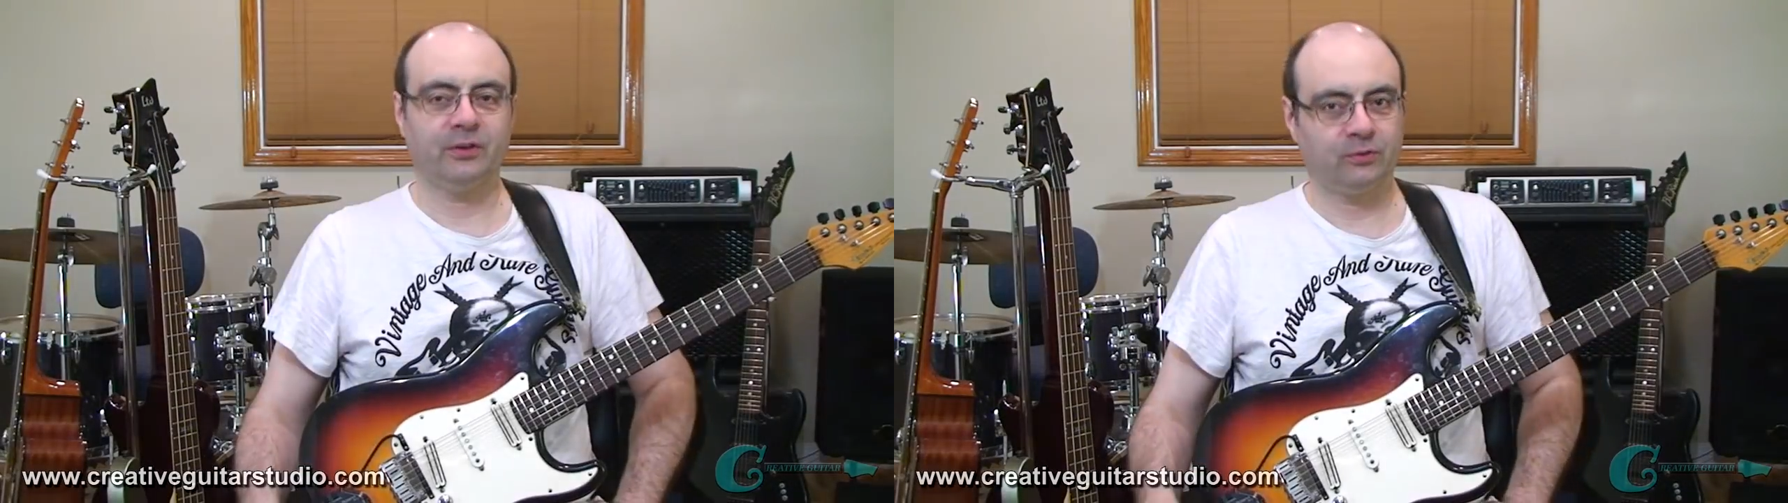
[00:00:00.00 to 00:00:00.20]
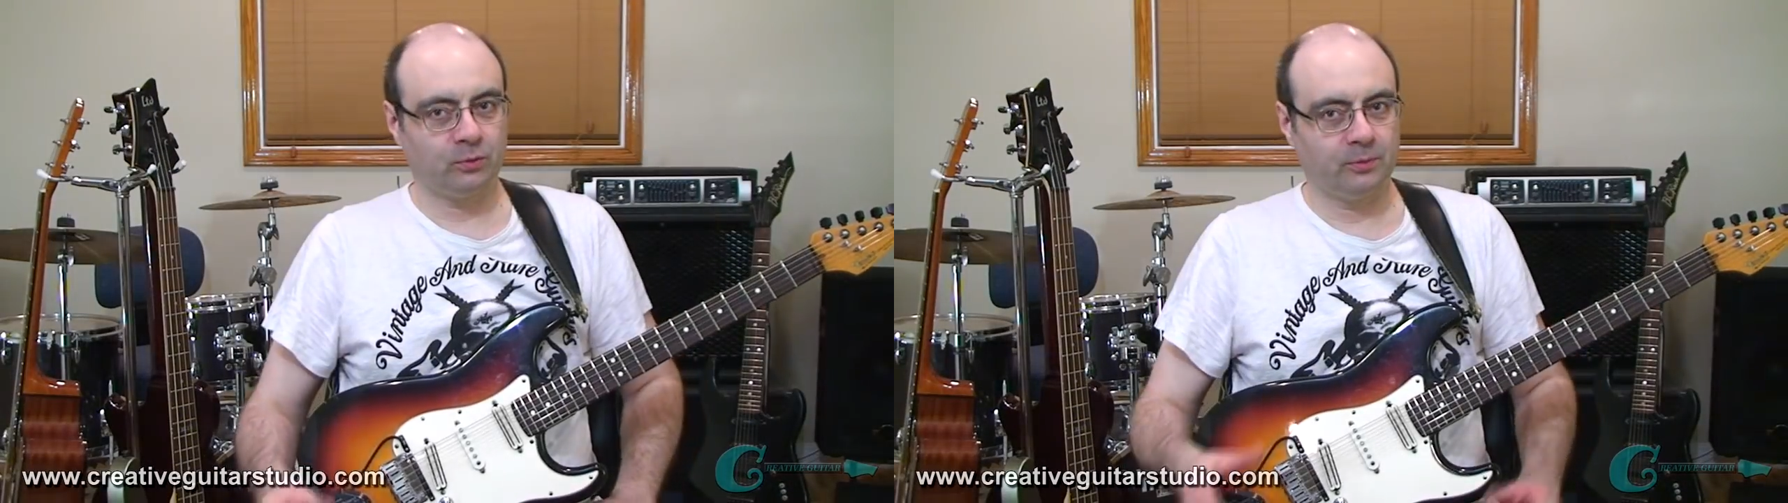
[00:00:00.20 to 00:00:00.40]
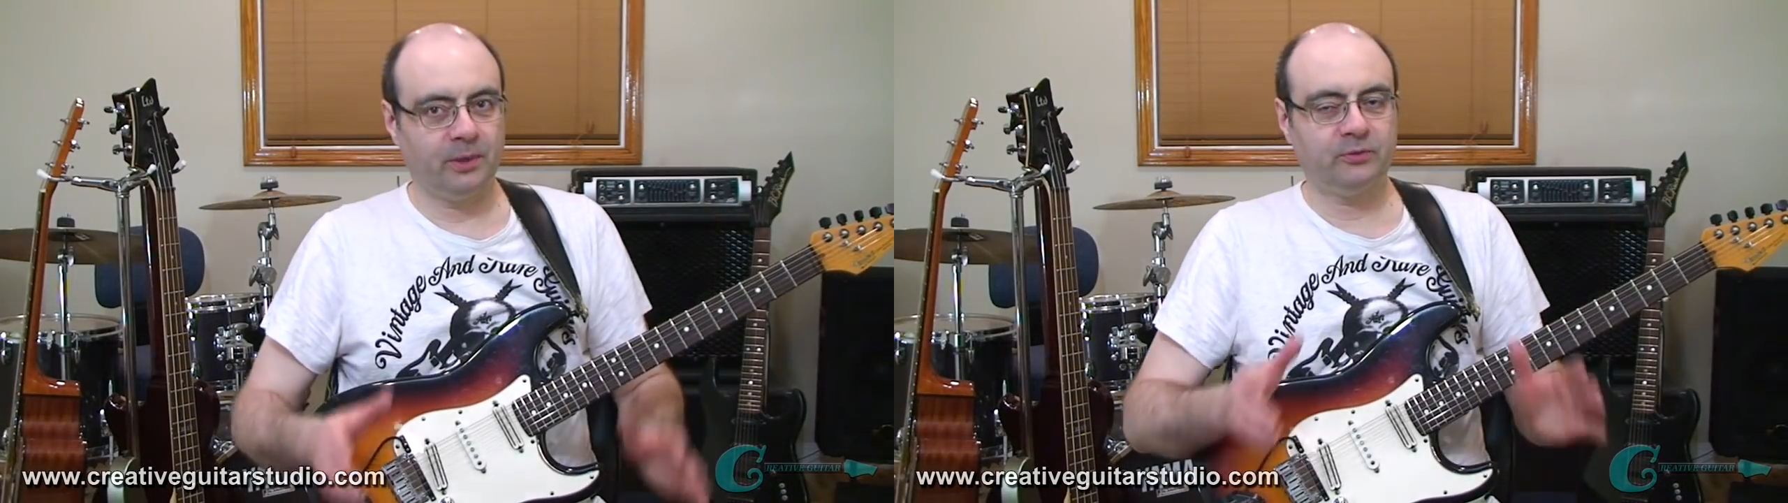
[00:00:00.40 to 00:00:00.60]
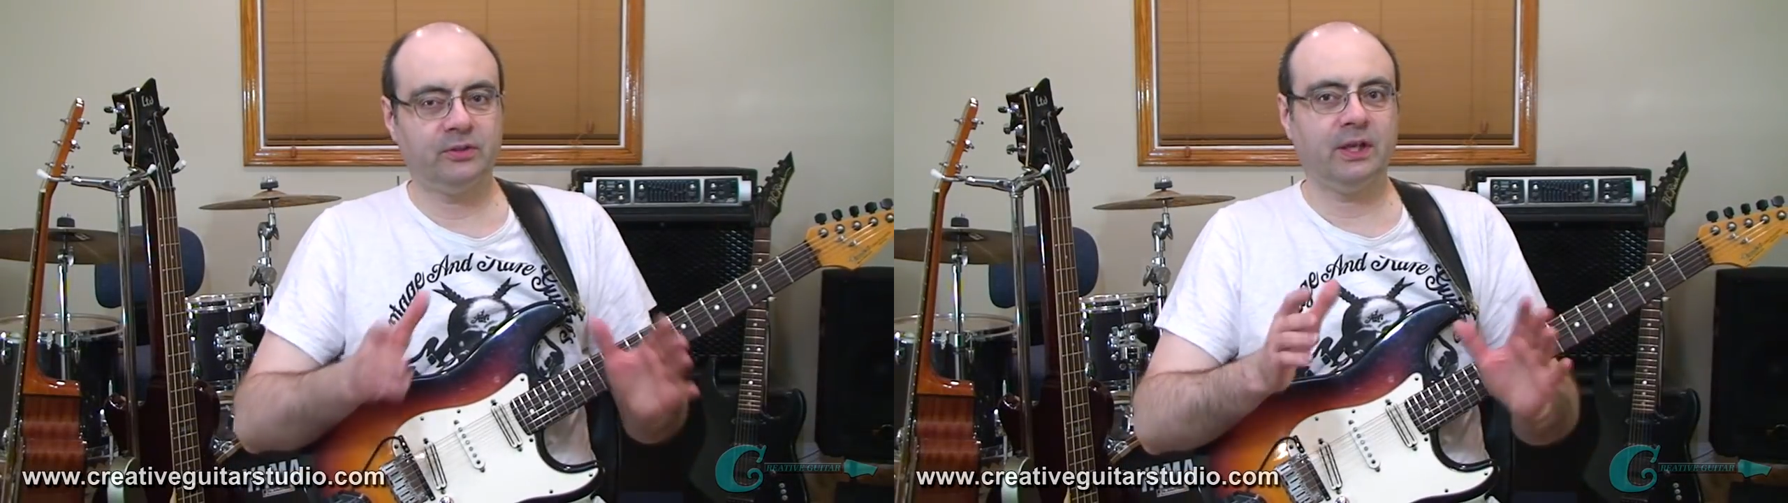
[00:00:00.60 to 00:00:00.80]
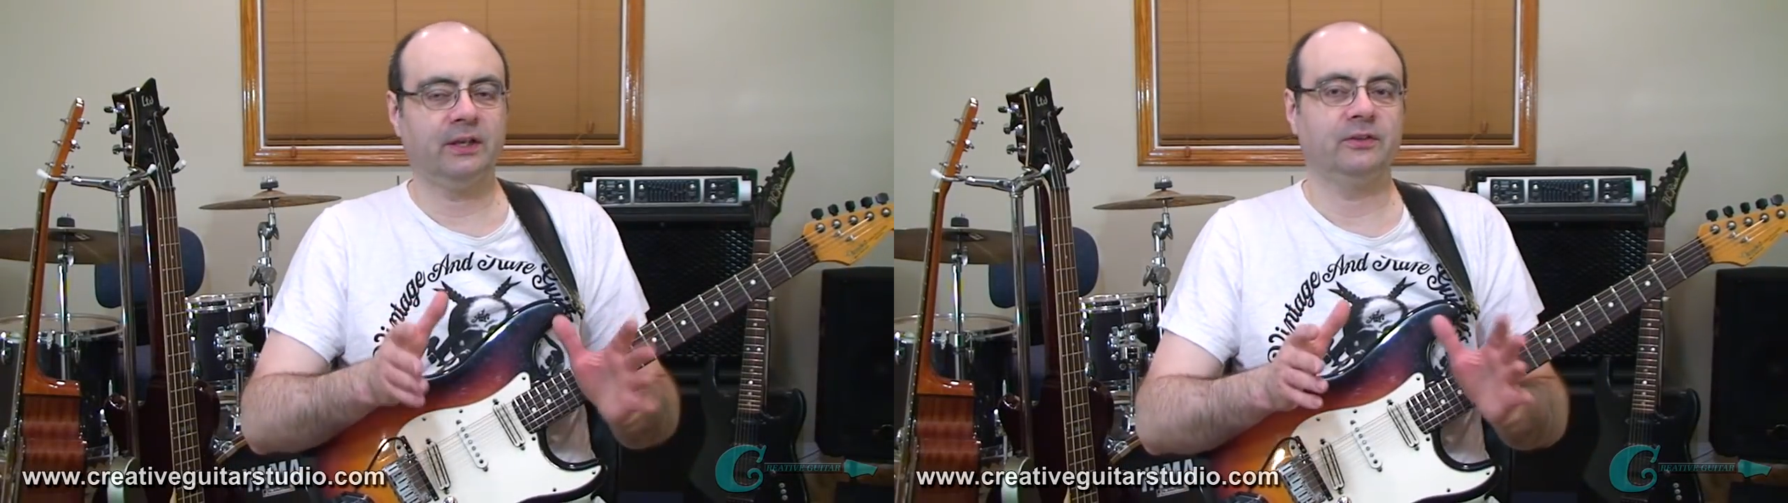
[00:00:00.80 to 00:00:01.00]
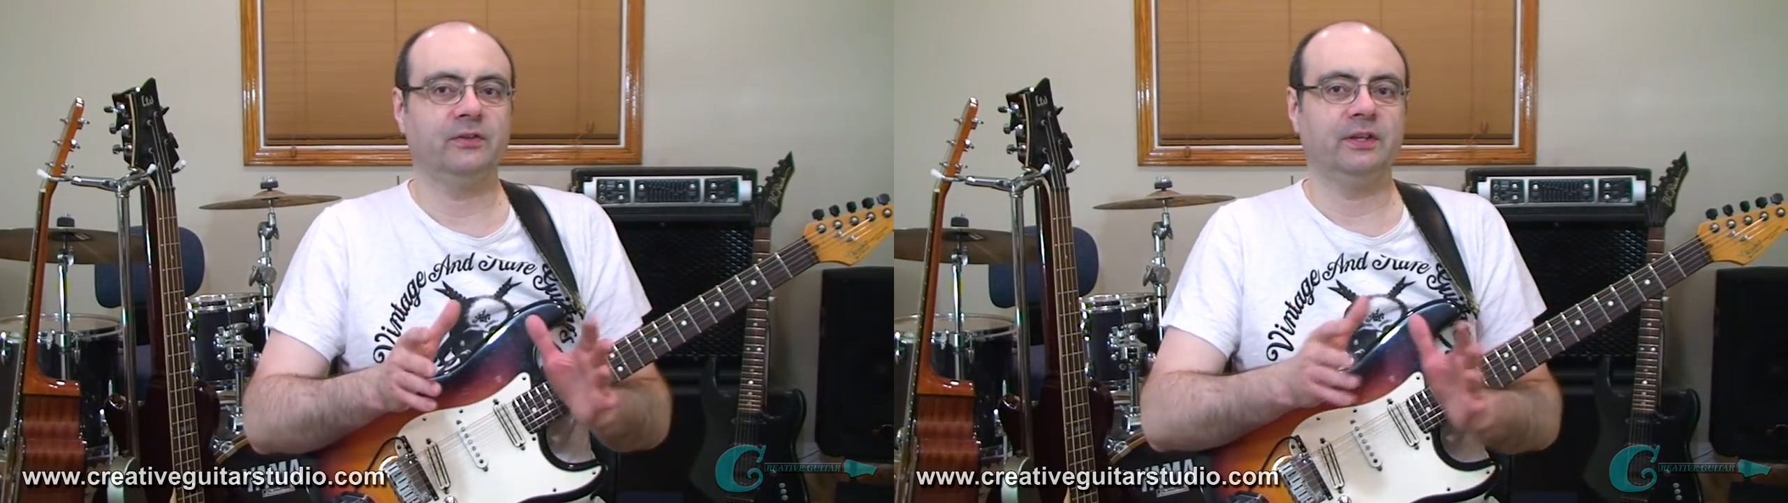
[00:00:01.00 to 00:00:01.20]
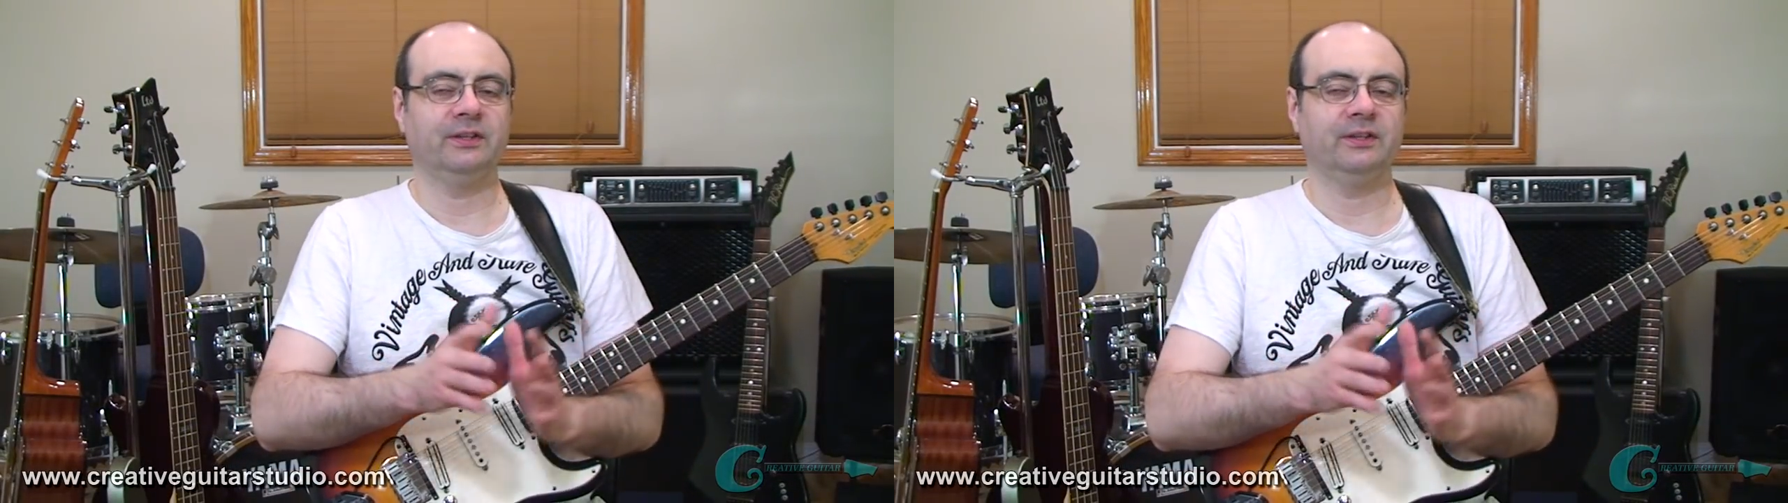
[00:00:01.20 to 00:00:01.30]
right, so we're about to get into the